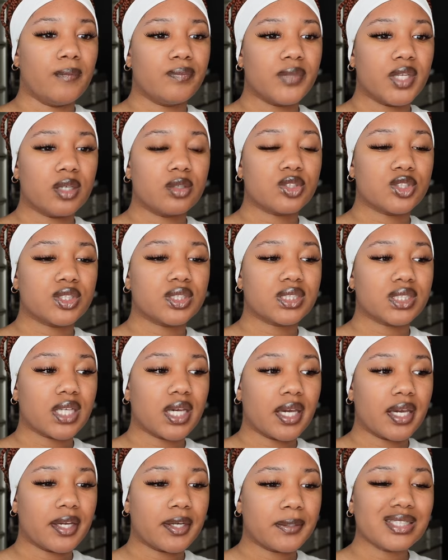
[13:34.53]
It was just
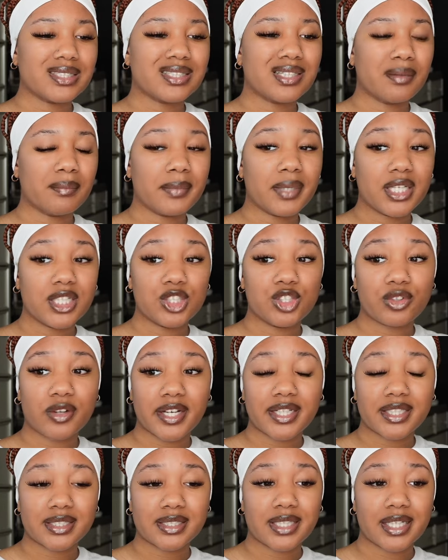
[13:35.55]
like, to me,
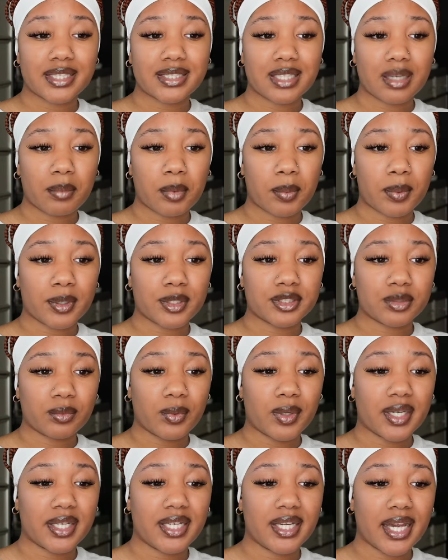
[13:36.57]
Drake is that type of person
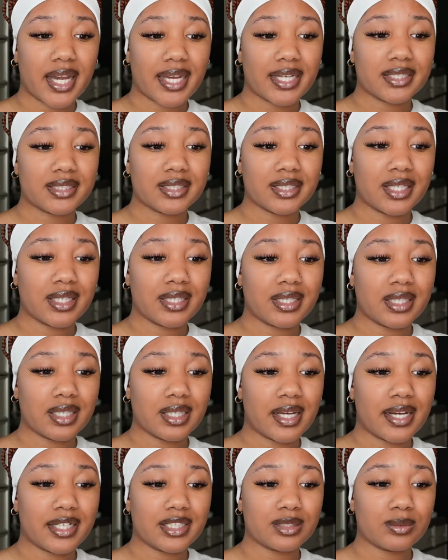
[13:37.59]
where he has to get the
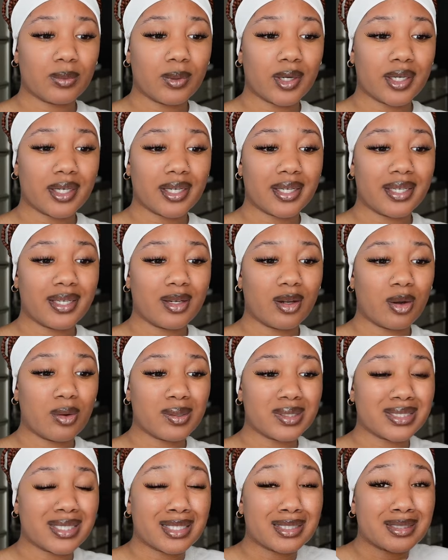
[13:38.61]
last word and he
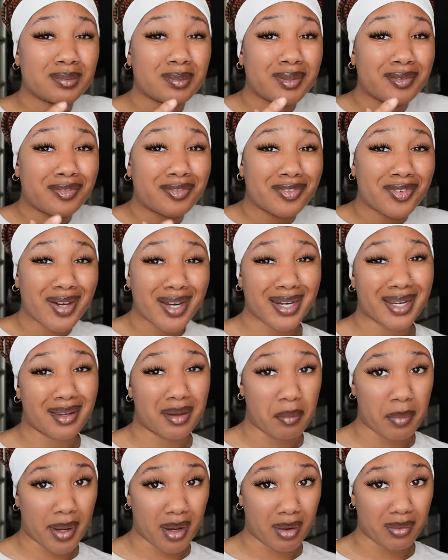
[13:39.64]
always has to be funny
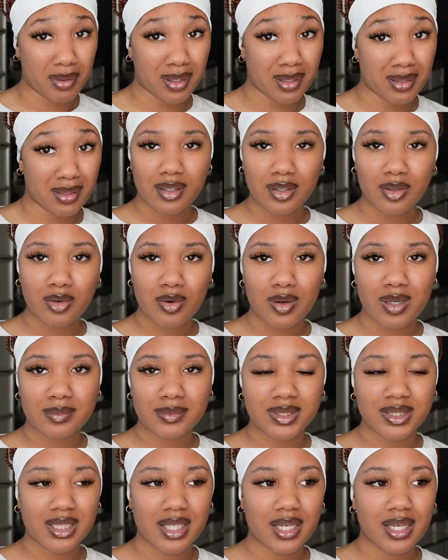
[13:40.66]
about it. You know what
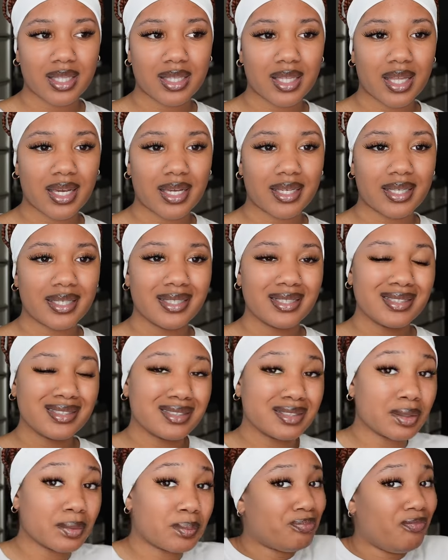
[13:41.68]
I'm saying? Like,
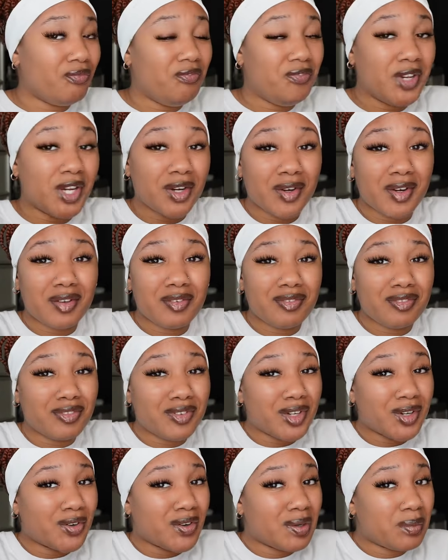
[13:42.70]
he's a very,
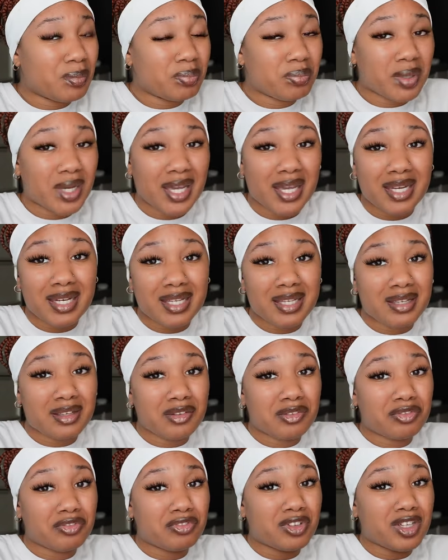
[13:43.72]
very
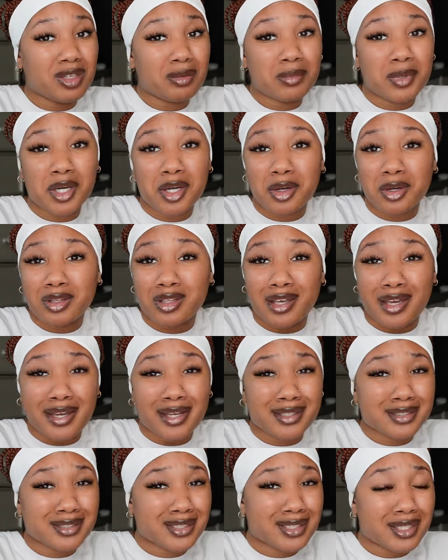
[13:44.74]
petty,
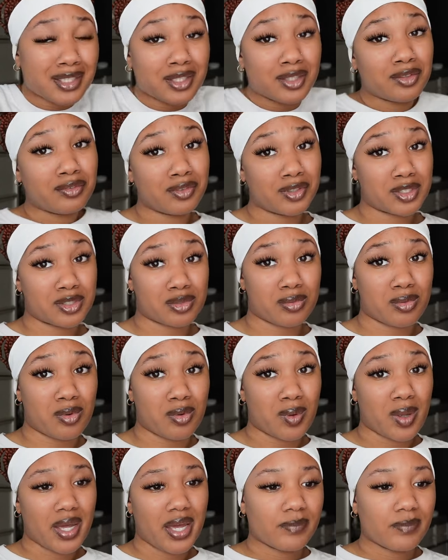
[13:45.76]
female-esque
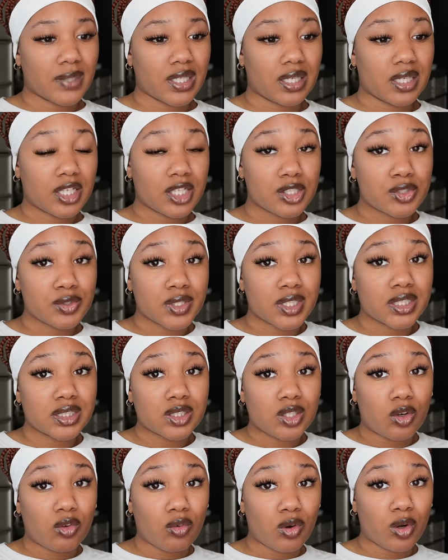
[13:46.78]
individual. Kendrick is
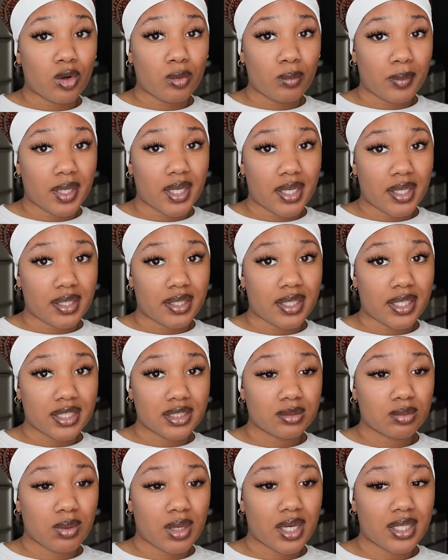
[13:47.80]
a grown man.
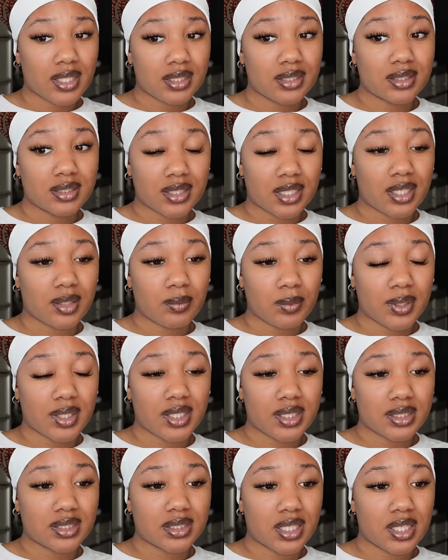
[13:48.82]
That's why he said what
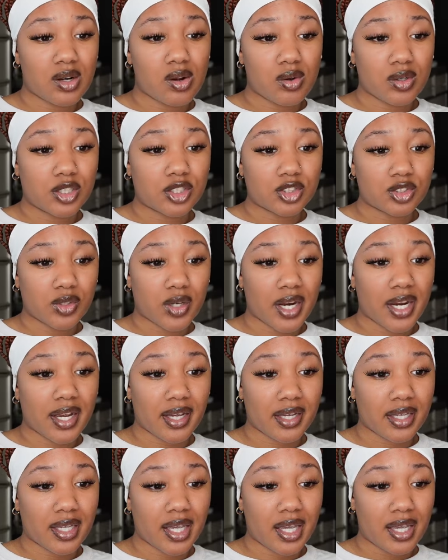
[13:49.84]
he said on the
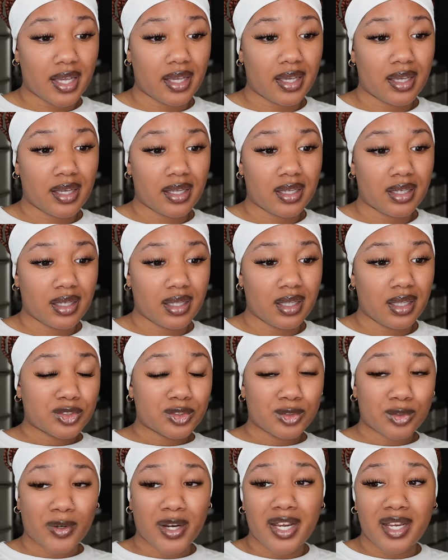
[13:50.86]
track. And
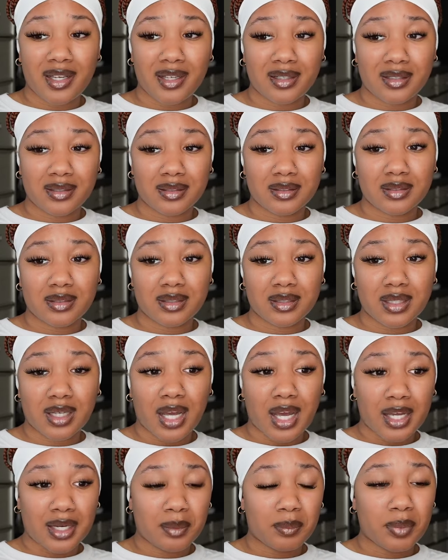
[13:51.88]
Drake
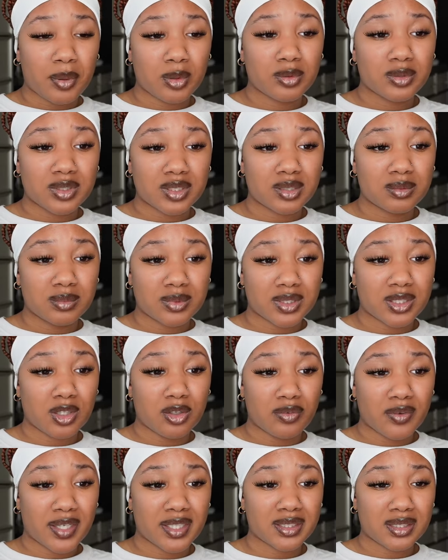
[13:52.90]
kind of posts
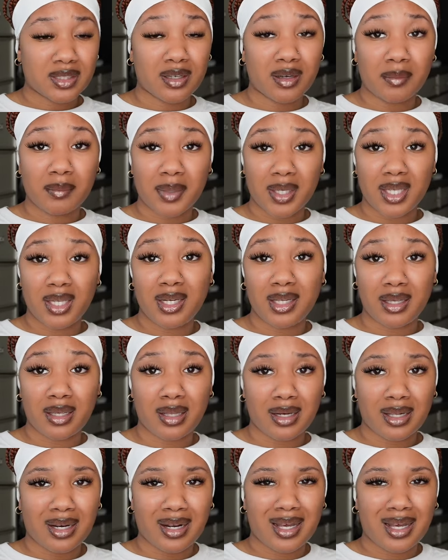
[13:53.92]
himself as a comedian.